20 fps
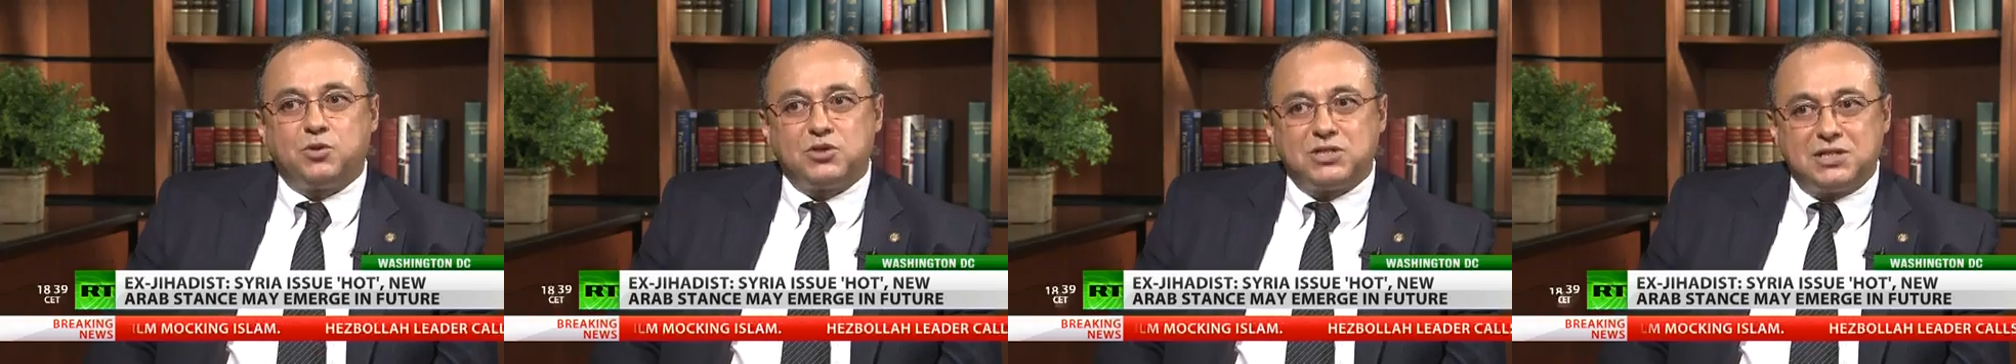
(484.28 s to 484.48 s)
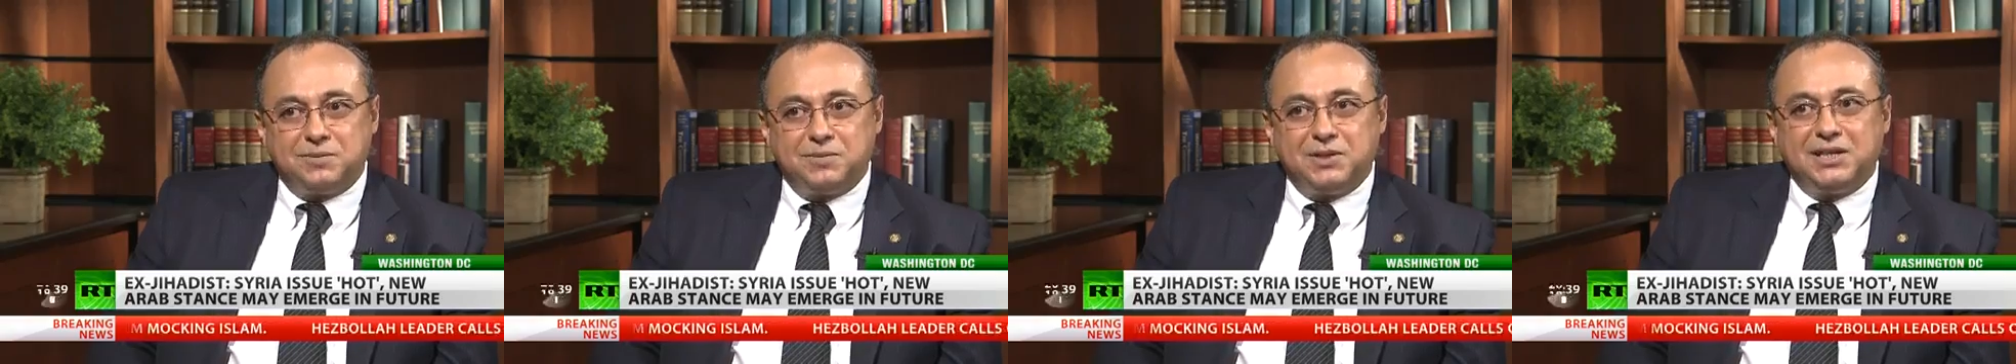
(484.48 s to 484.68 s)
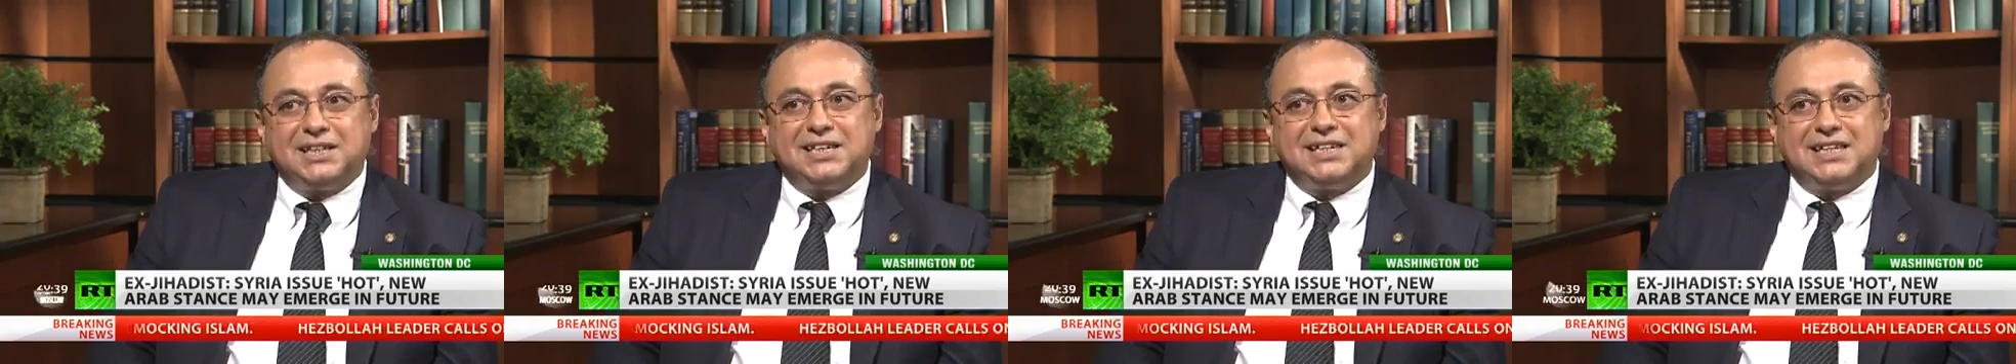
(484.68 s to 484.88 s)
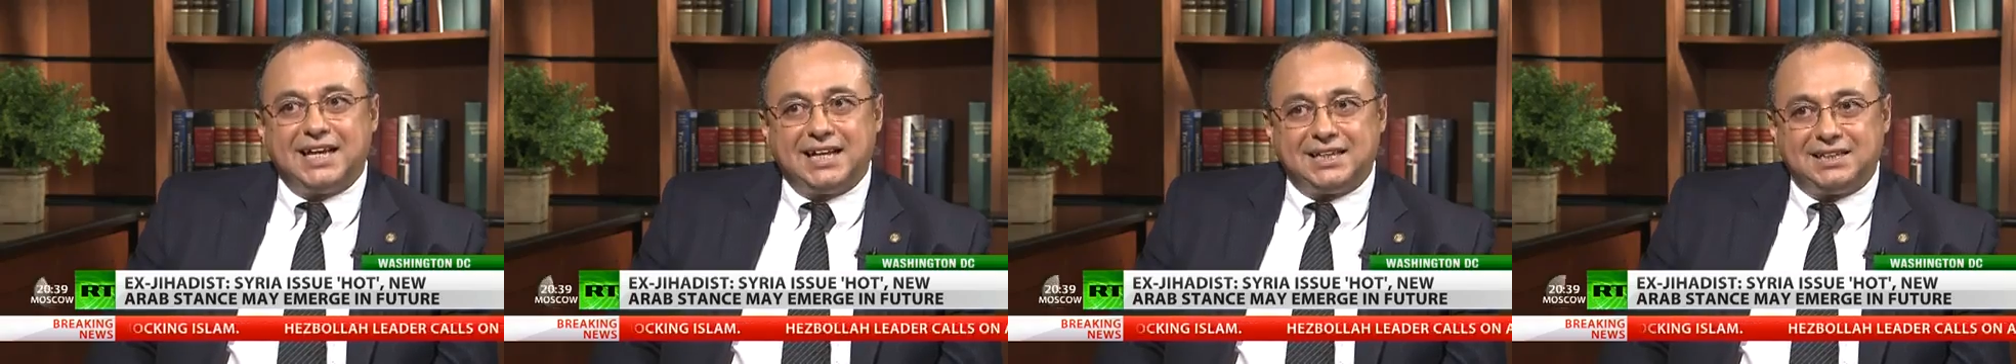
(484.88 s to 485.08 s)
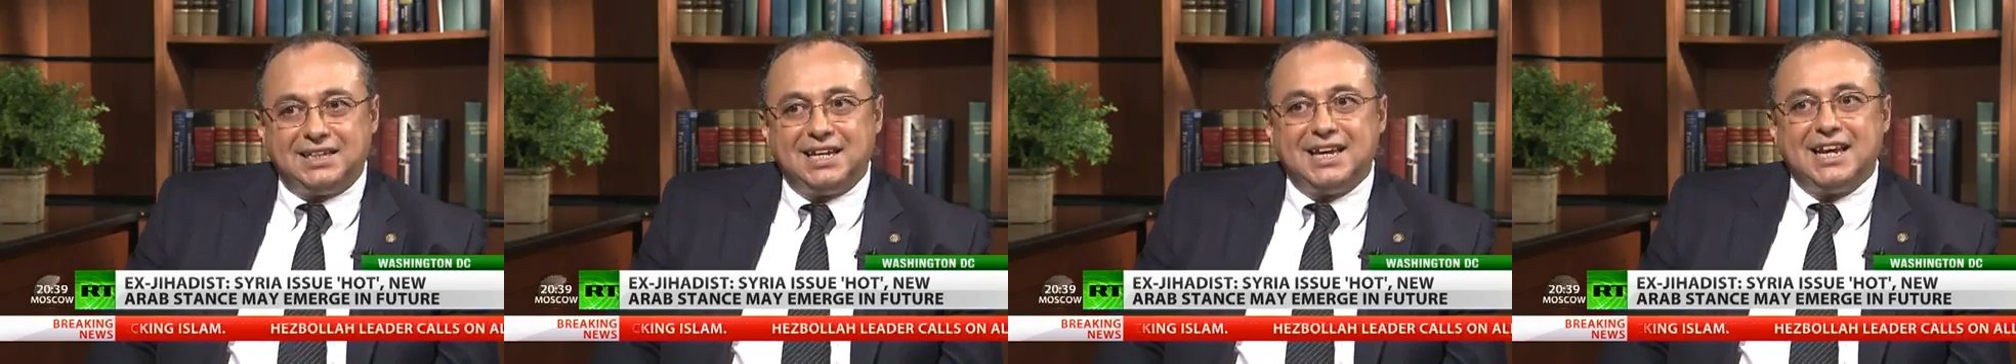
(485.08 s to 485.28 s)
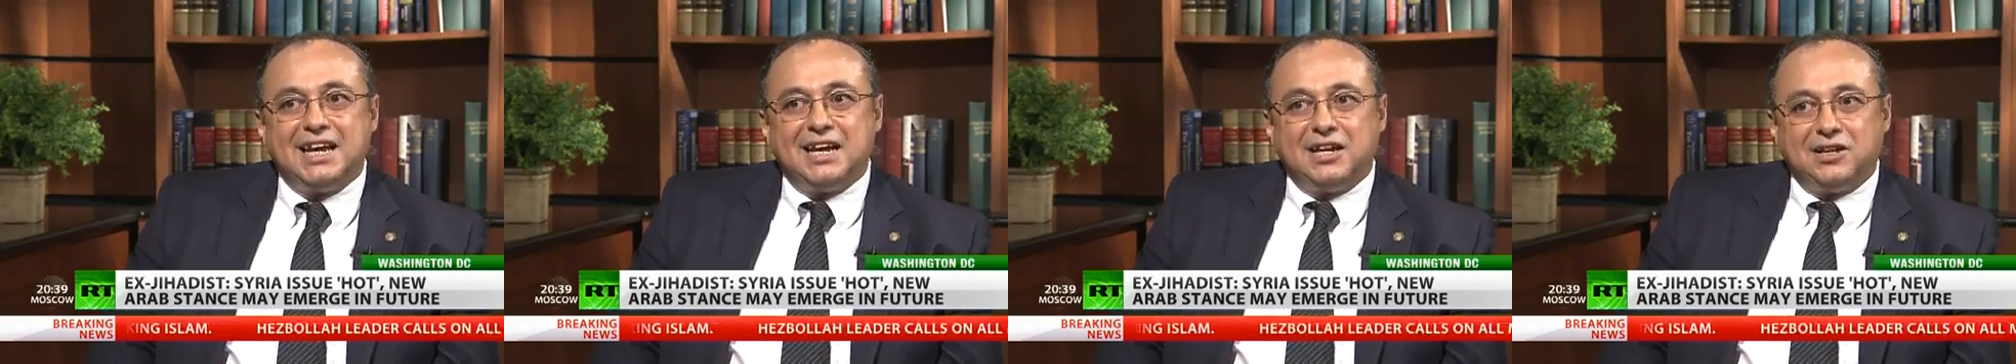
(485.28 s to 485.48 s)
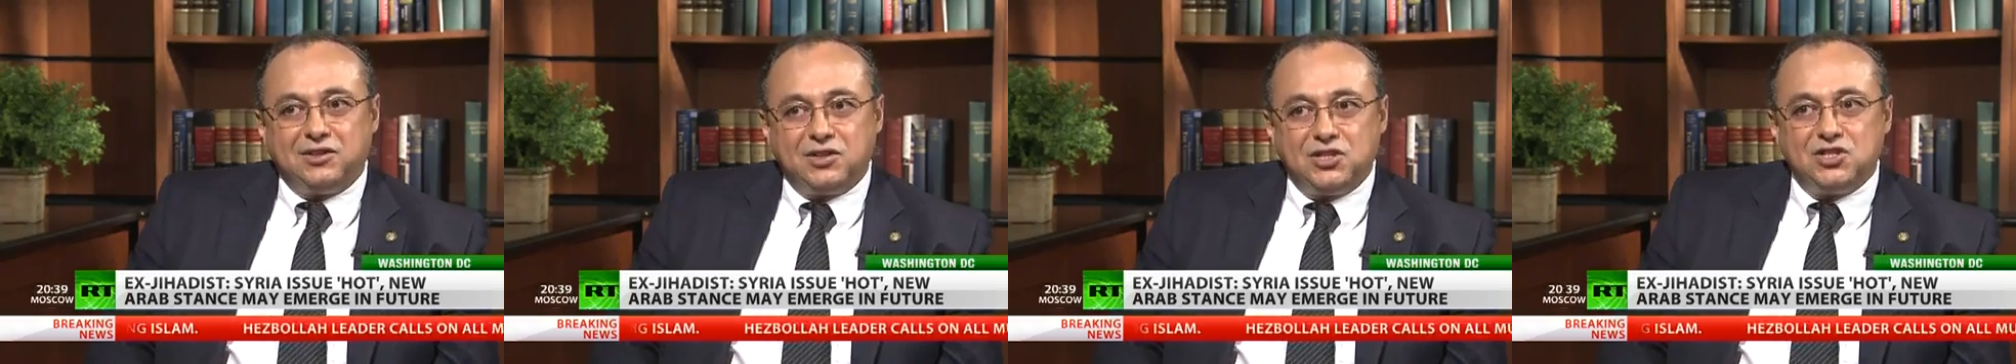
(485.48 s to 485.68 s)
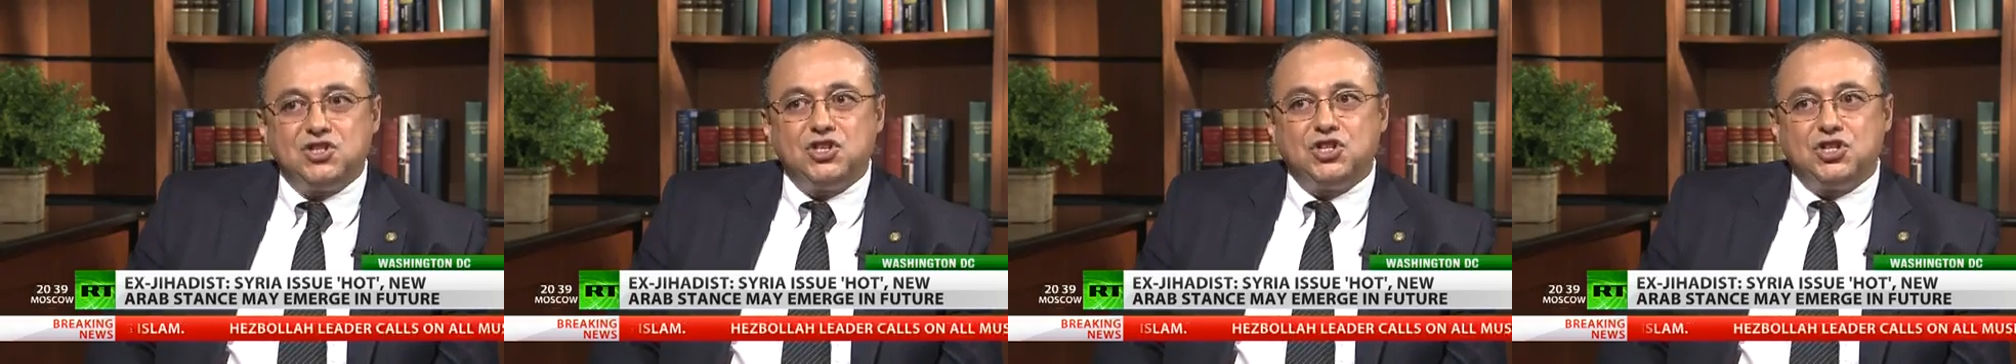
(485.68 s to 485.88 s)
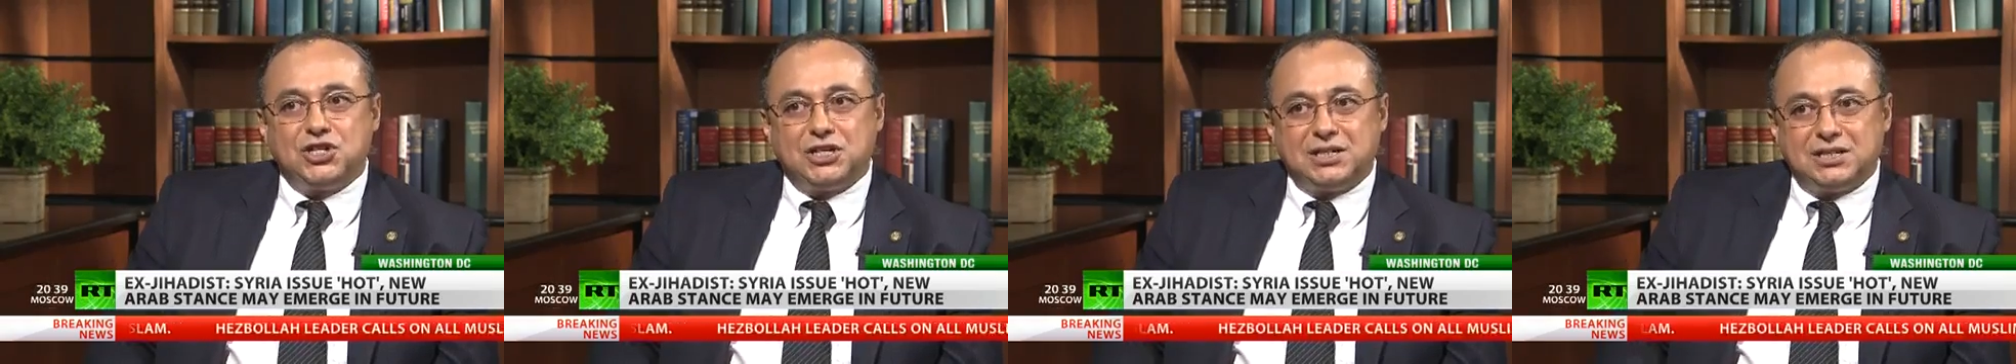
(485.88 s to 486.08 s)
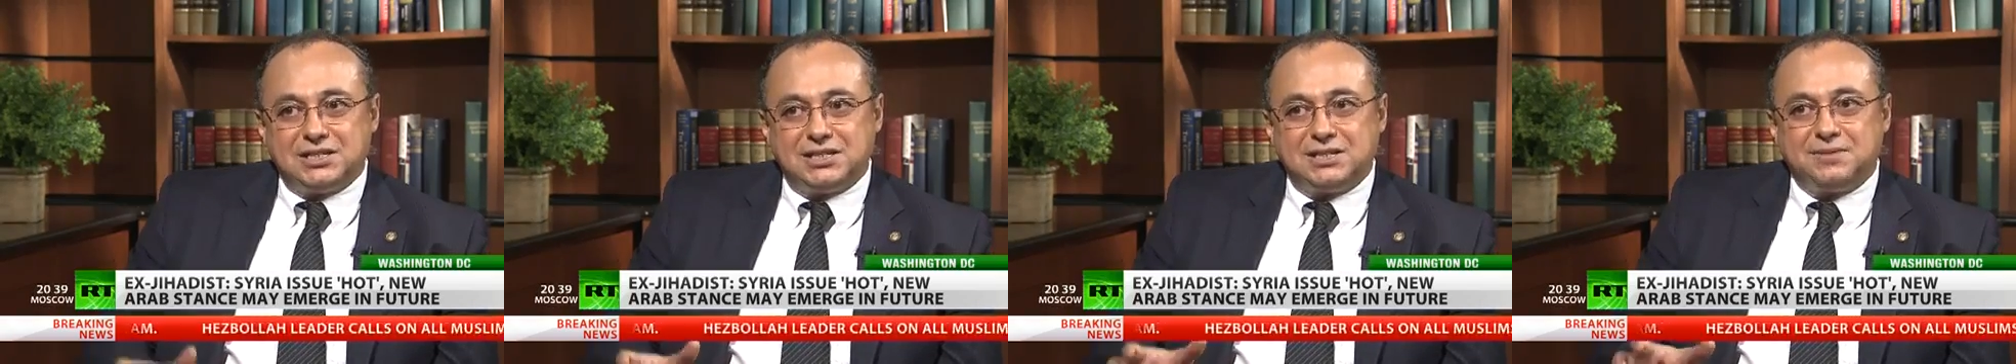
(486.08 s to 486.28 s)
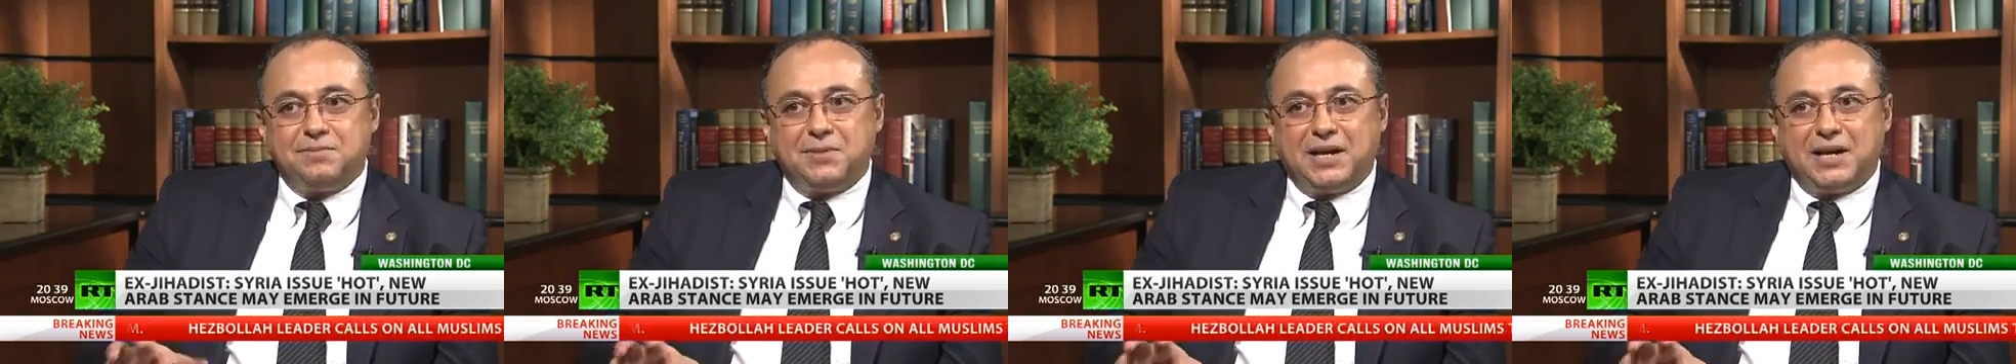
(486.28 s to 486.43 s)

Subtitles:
possibility that decisions